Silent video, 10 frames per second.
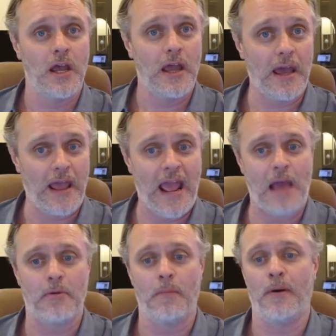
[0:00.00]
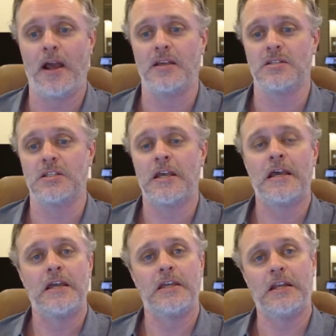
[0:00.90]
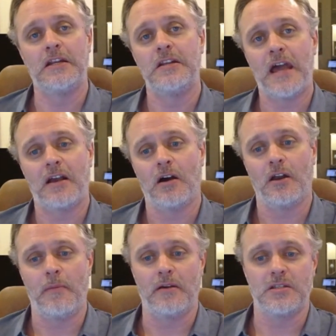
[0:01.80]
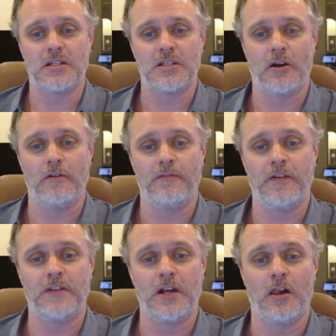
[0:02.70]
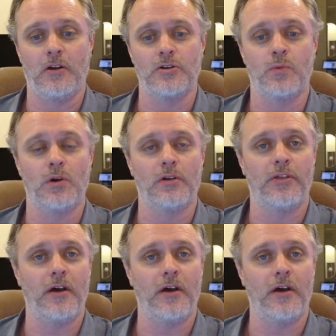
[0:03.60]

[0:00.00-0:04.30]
at hammer price. You need to tack on about $650 worth